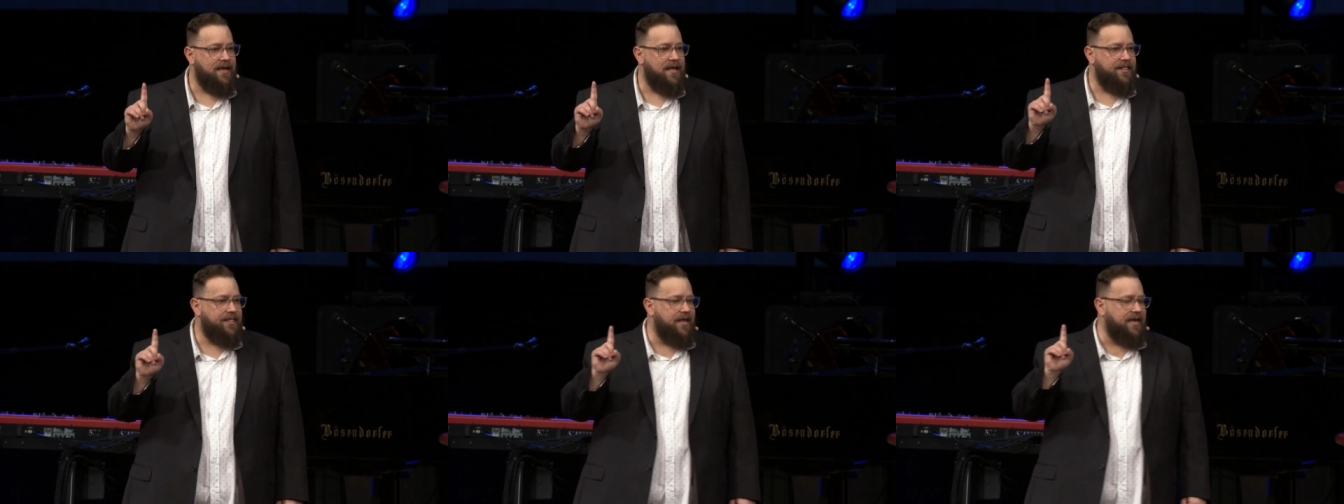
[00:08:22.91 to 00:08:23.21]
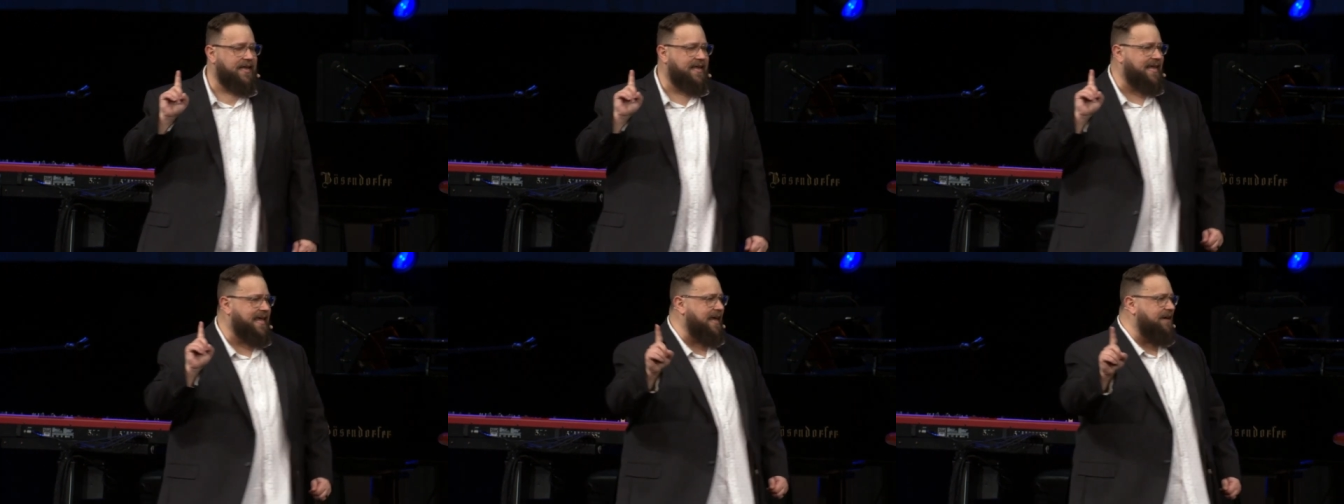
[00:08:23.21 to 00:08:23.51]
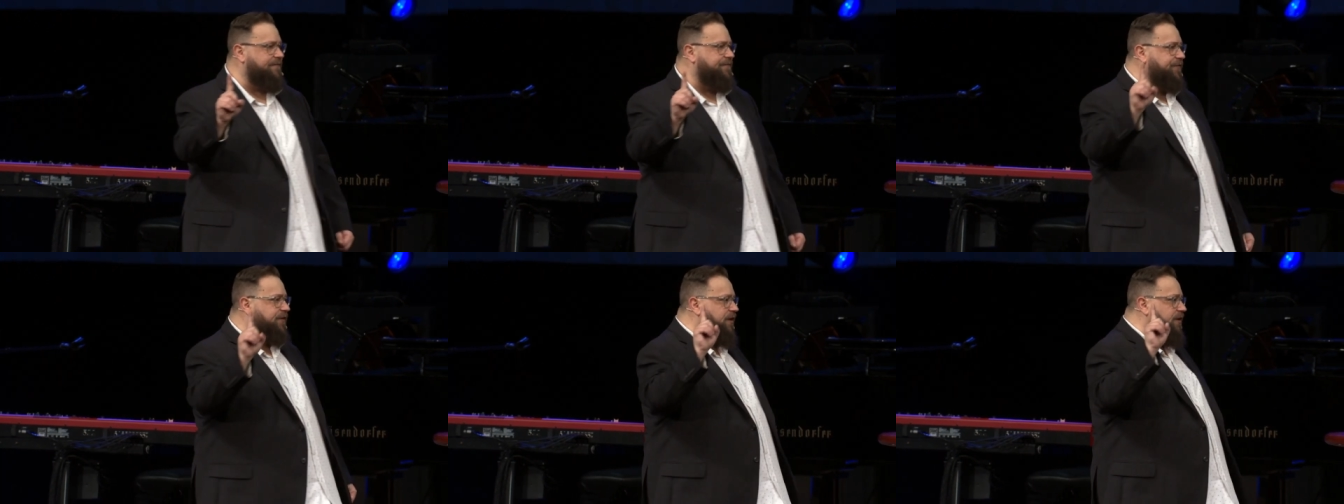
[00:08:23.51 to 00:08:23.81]
the
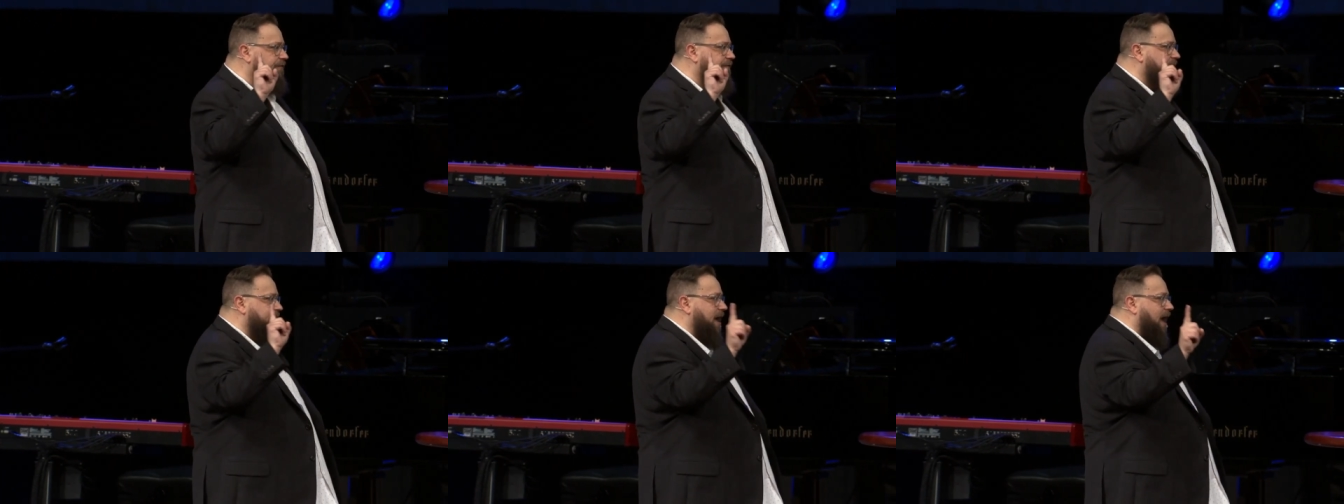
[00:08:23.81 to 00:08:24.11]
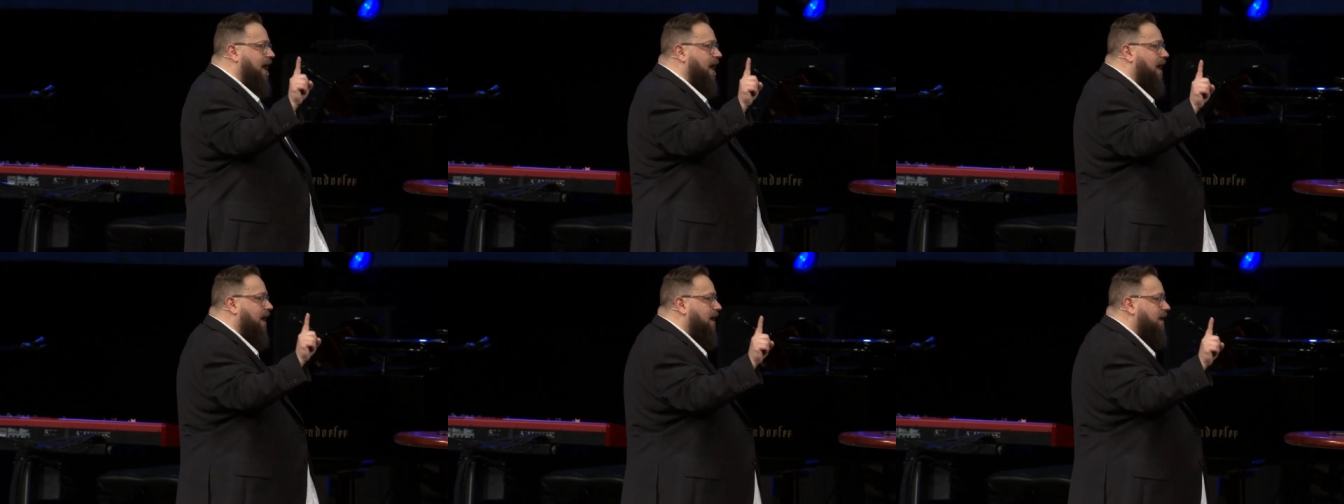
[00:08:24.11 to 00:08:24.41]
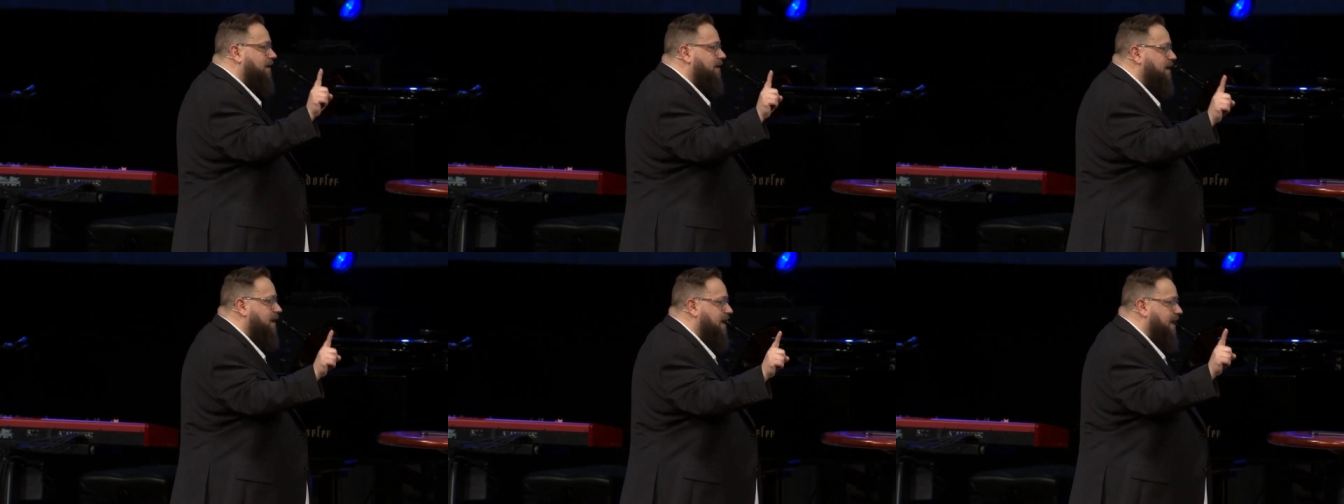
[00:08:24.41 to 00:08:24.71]
gift of
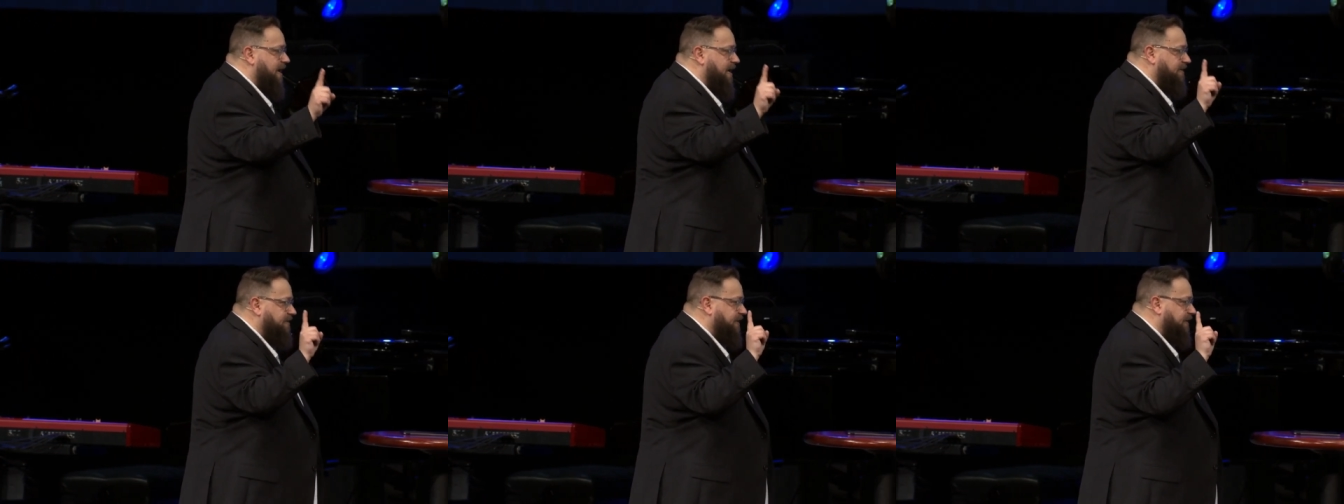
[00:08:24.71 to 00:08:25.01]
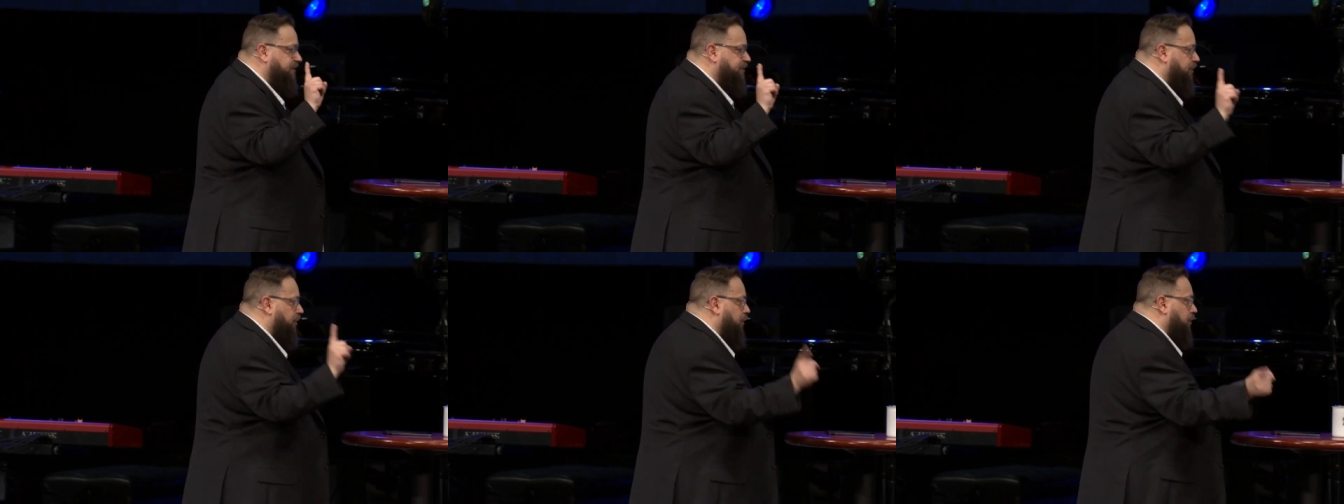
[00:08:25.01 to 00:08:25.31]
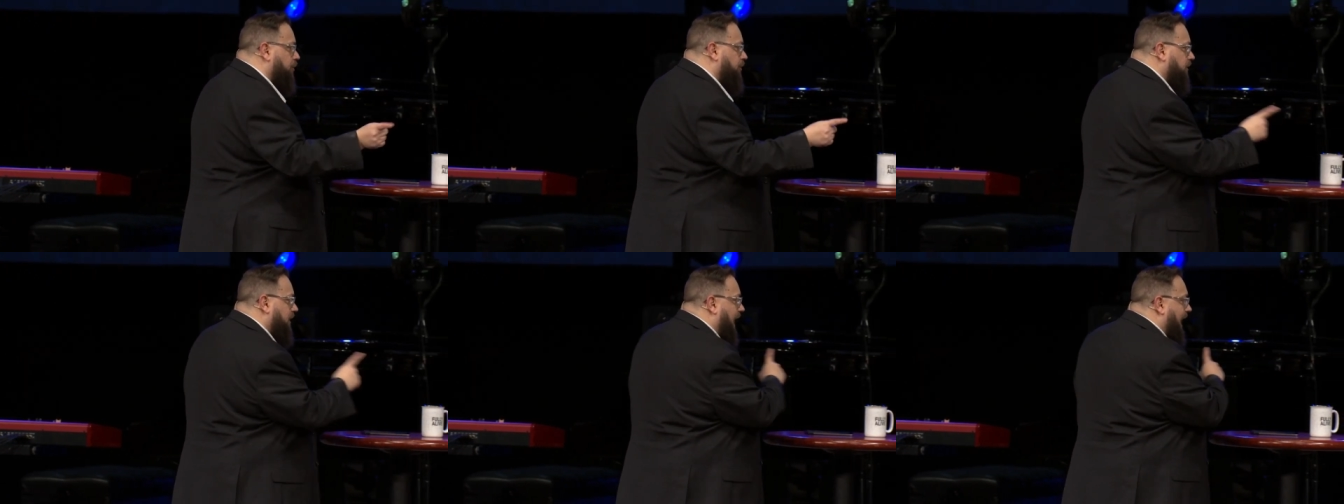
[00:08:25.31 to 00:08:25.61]
God is
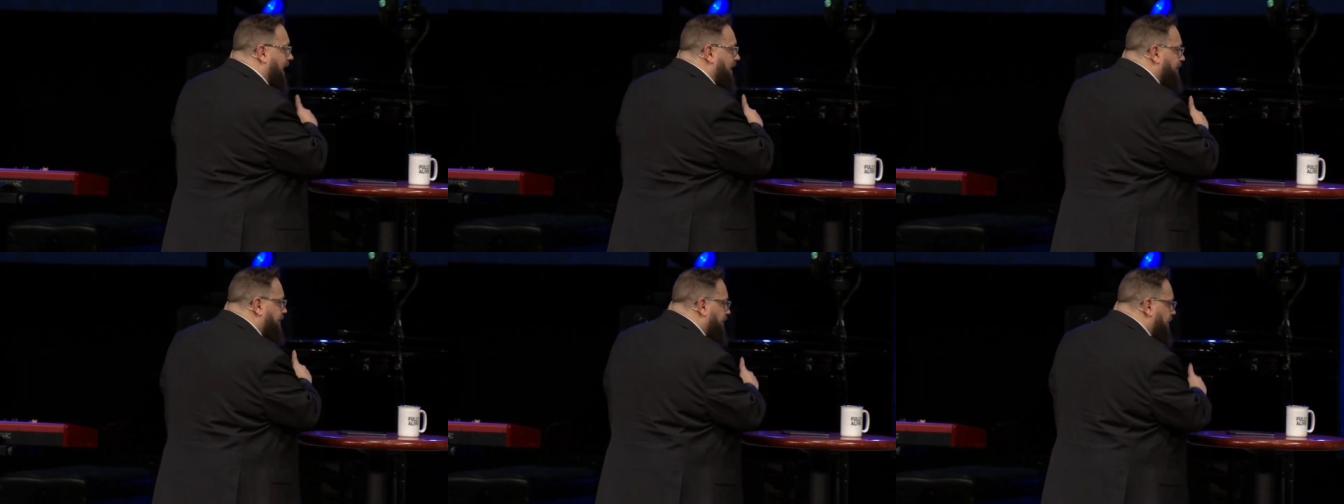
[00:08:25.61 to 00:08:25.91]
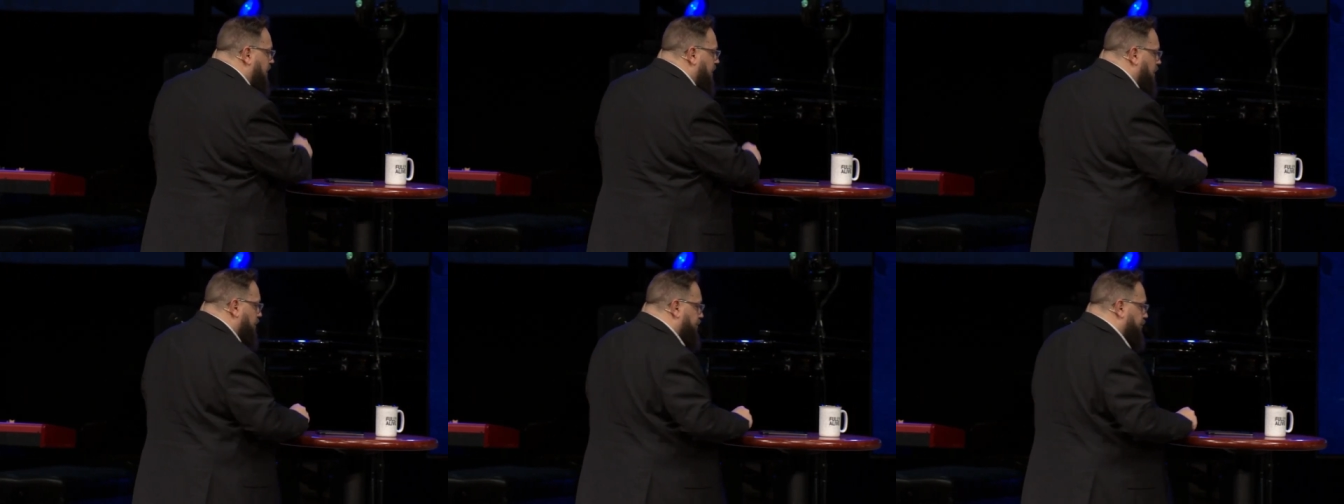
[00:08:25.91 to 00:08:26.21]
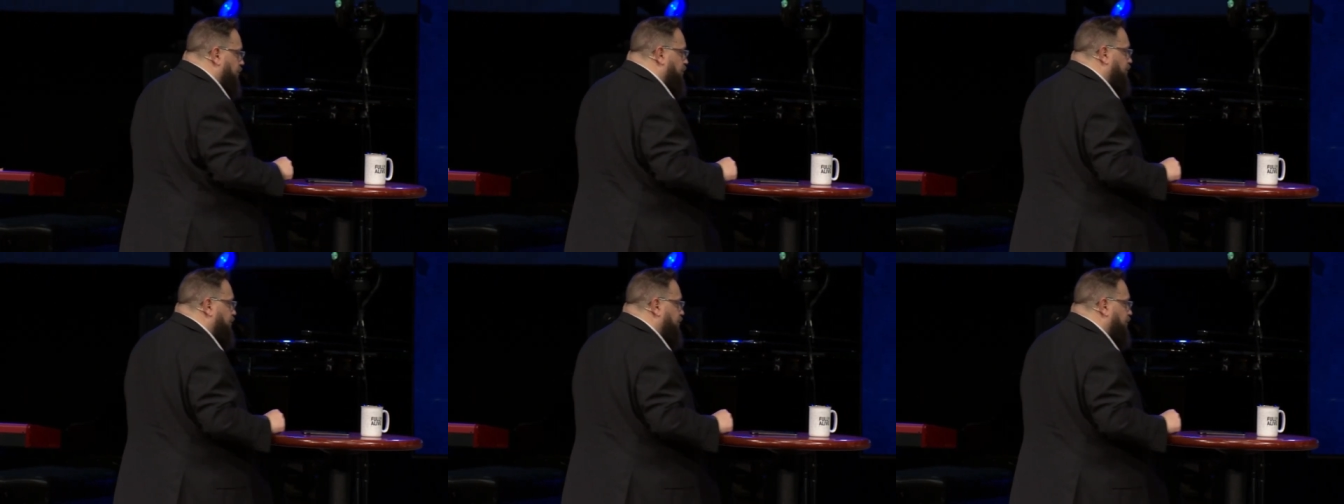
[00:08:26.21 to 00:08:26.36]
eternal life through